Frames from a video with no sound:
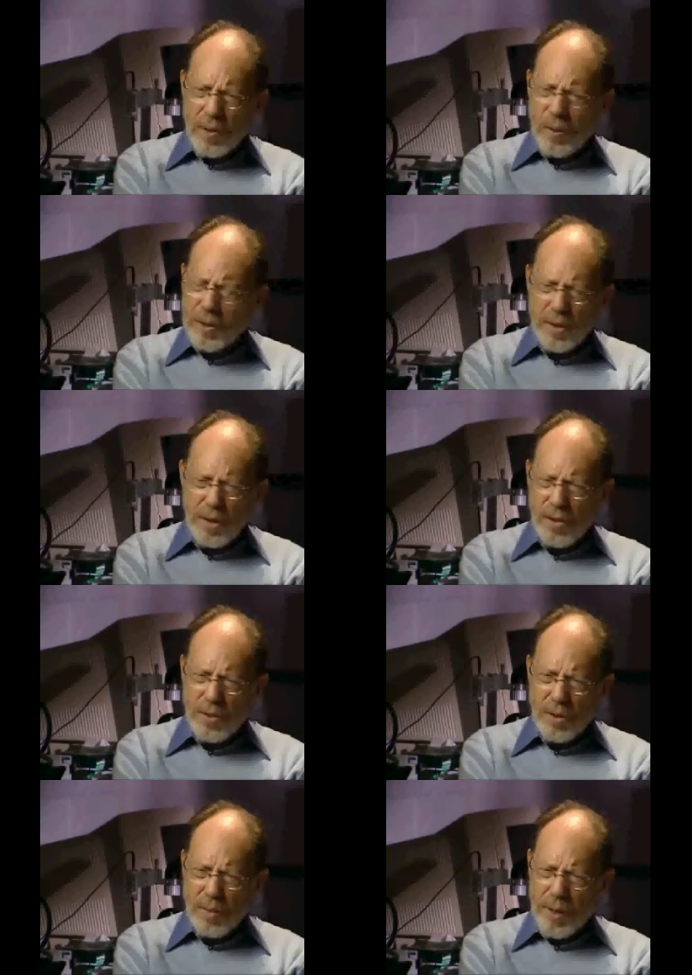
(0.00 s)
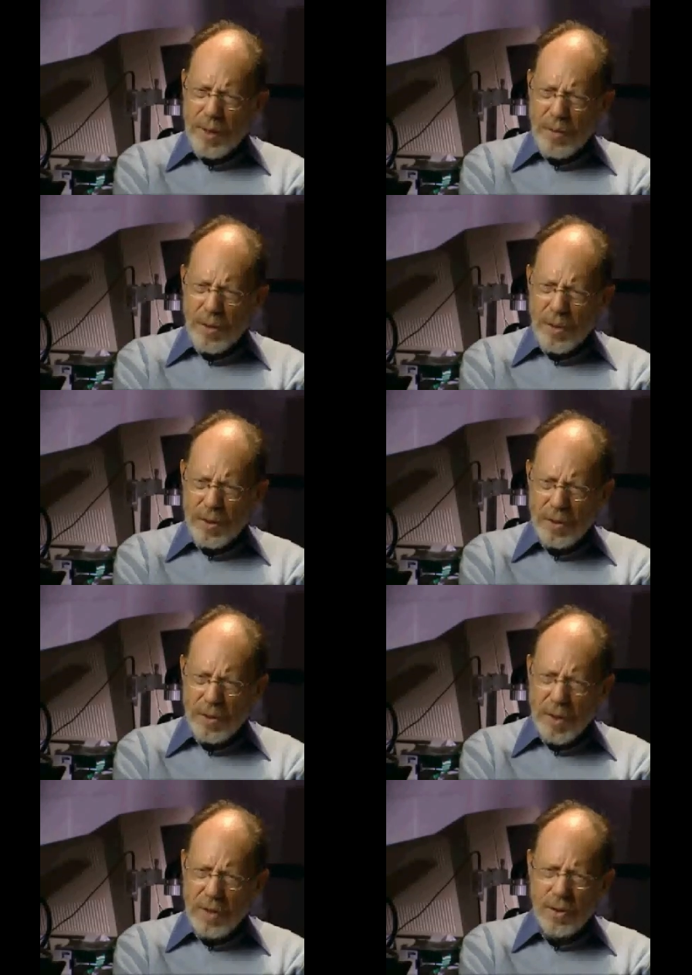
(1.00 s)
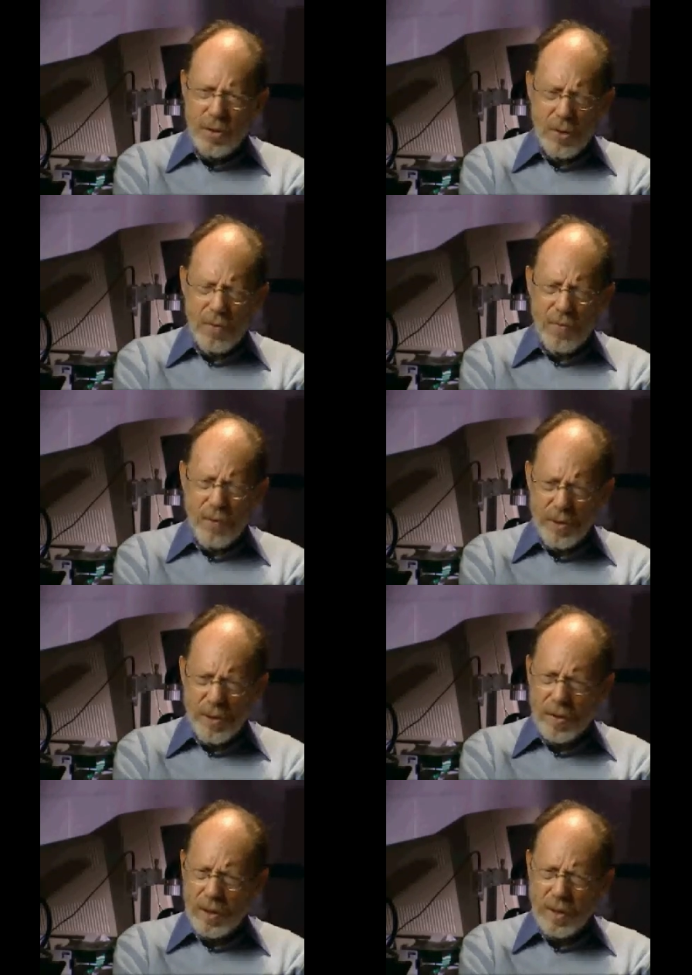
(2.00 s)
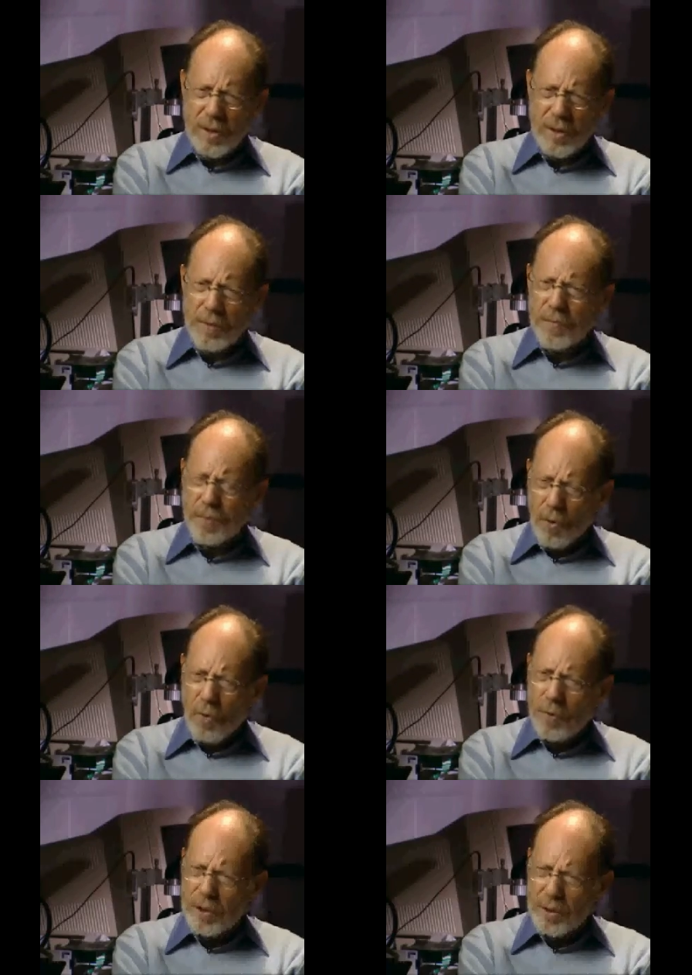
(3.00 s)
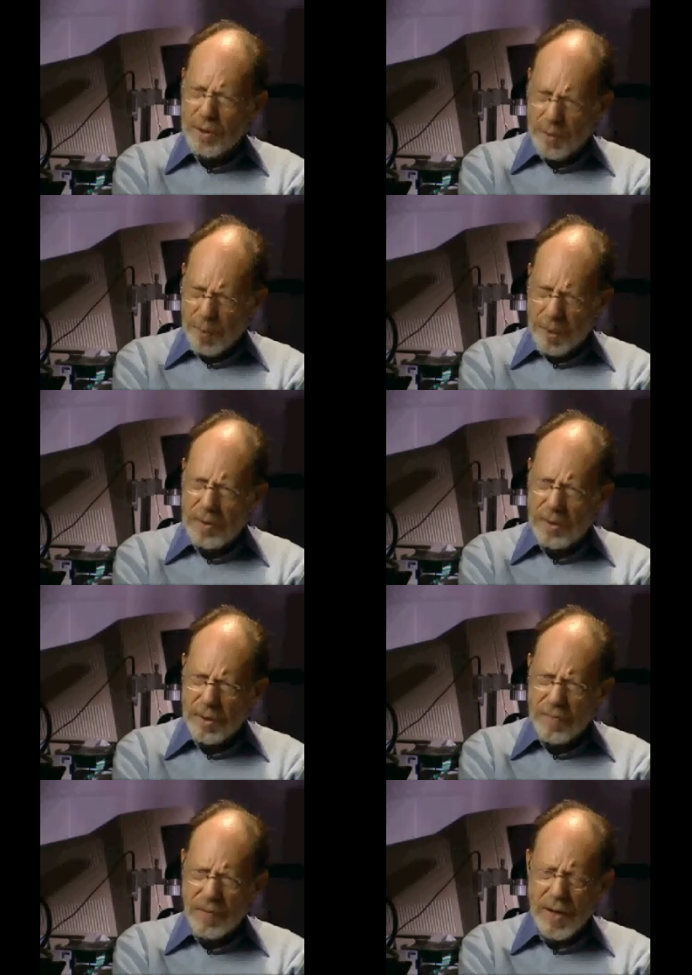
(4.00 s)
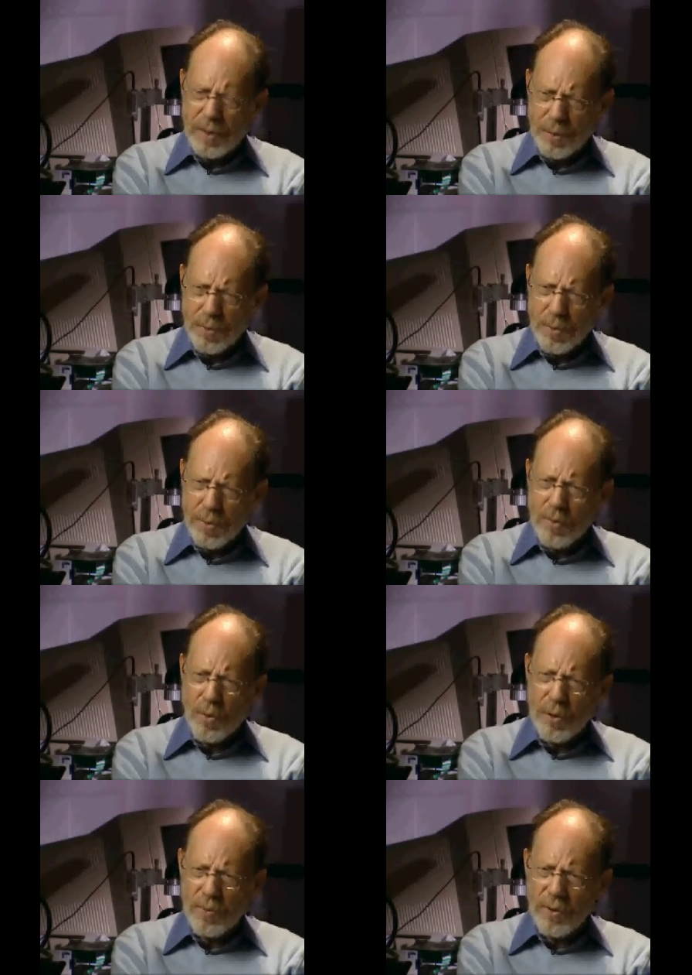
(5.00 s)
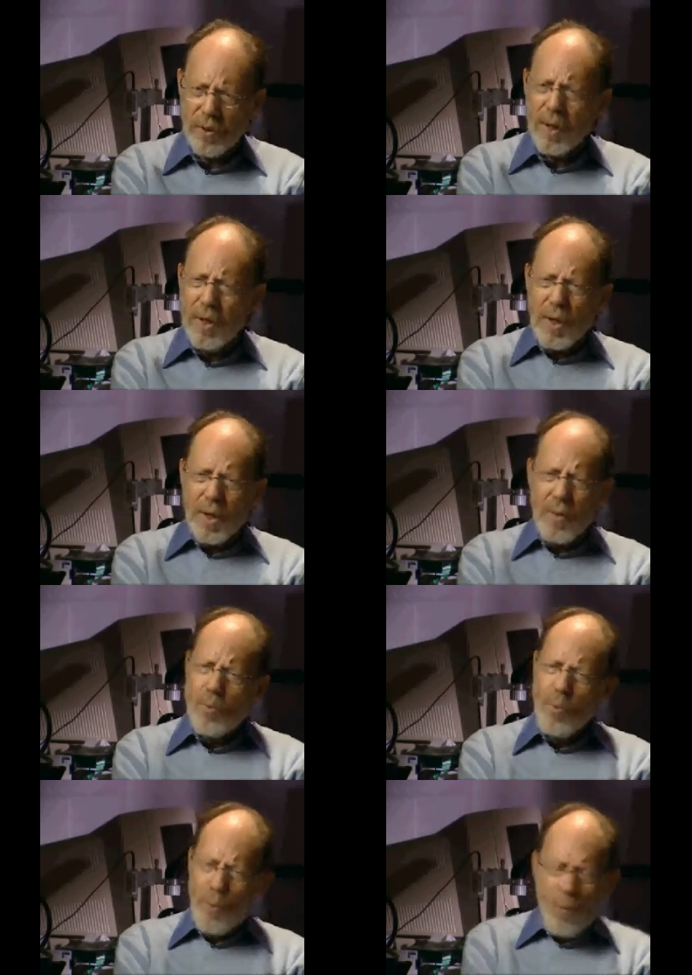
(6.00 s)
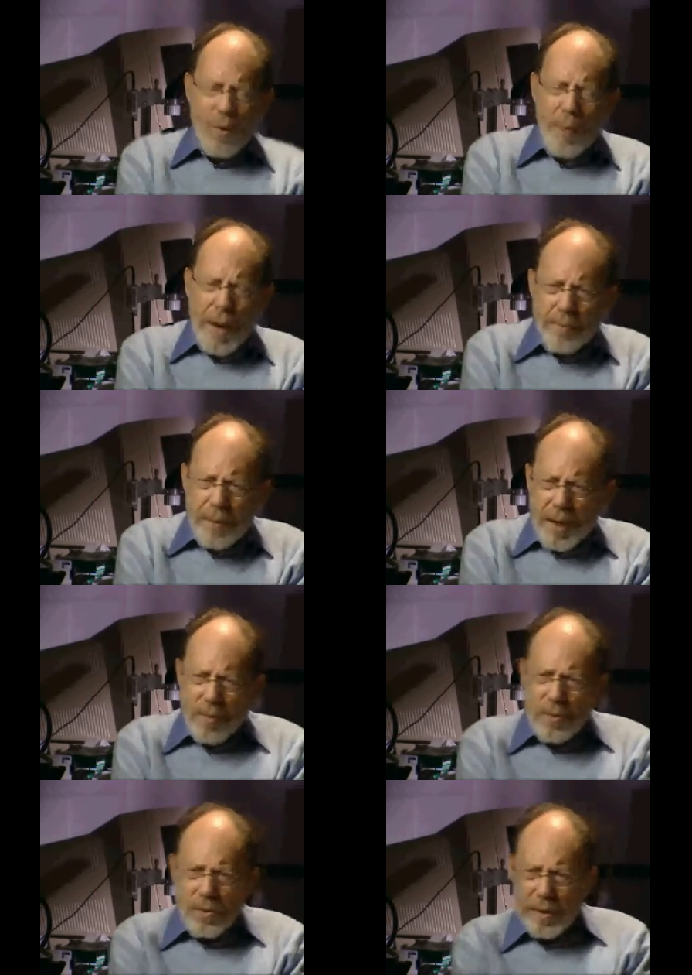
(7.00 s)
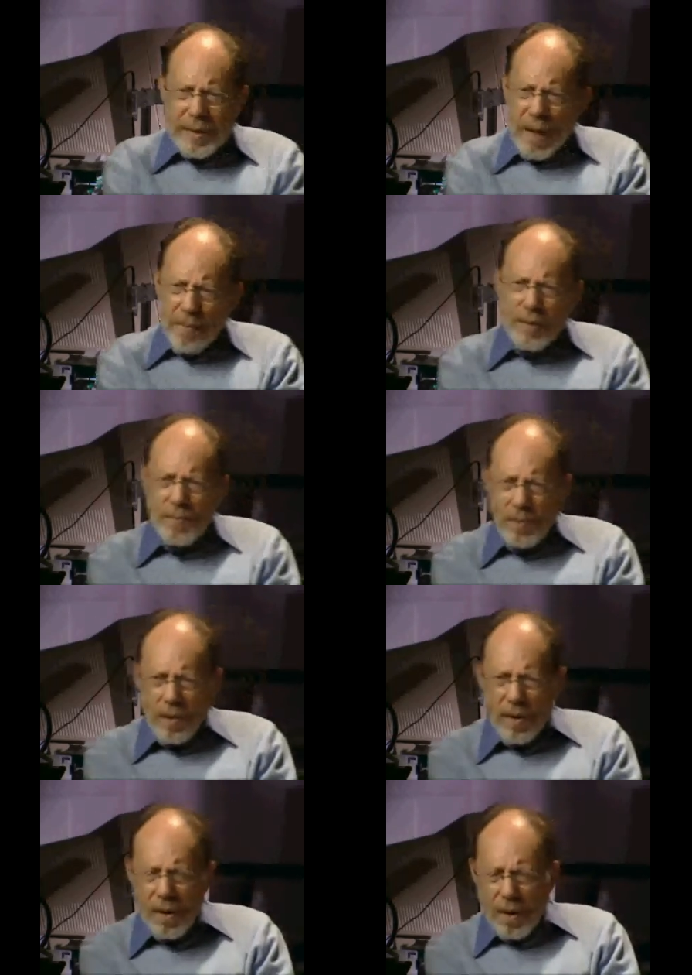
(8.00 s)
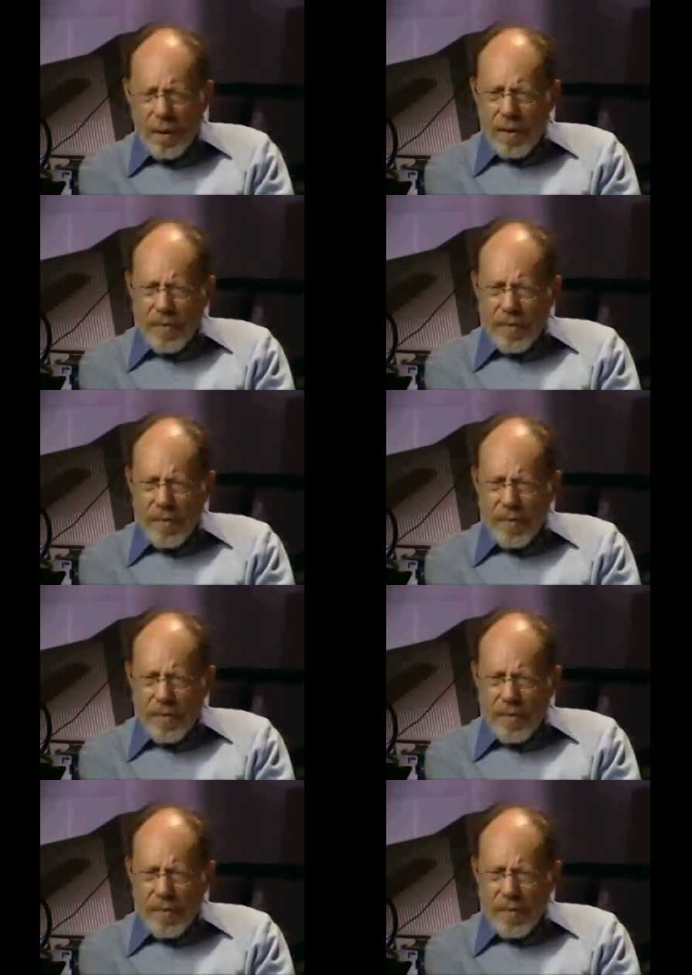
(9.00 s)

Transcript: question, there are usually many more questions to answer. So, for instance, in T four, which is a bacterial virus which we've been working with, uh, we might be able to adapt it for a